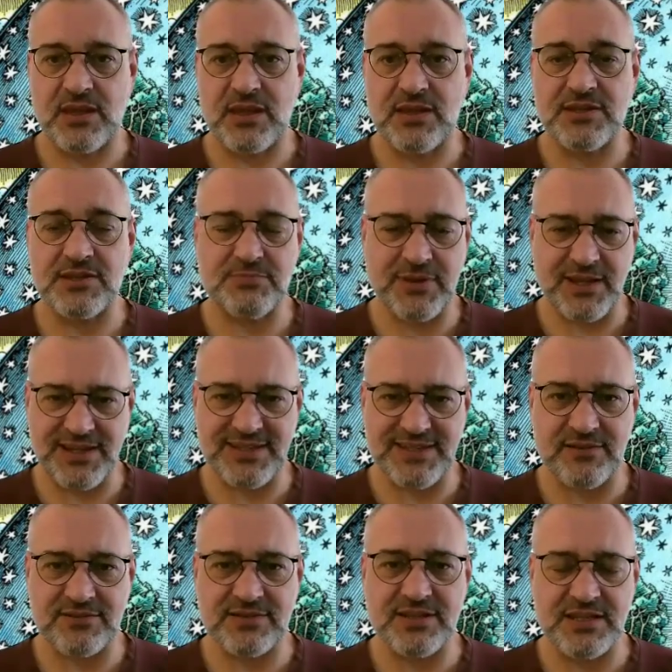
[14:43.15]
And this plays
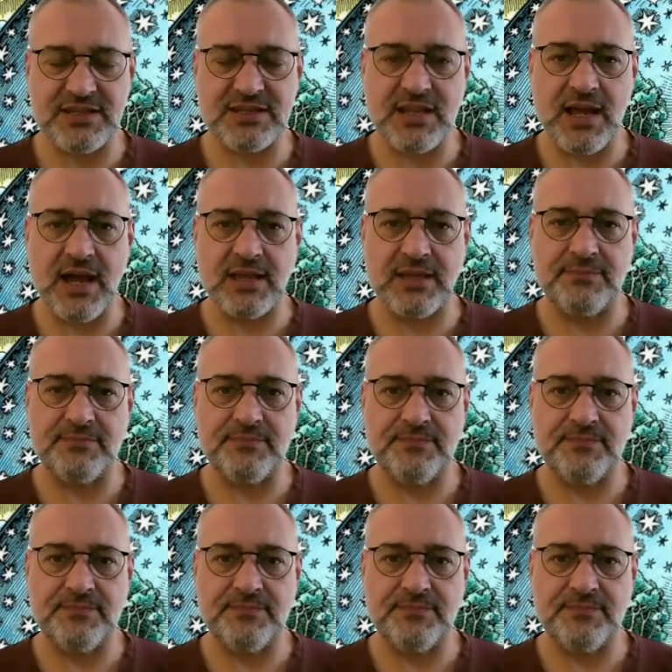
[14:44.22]
out to this day.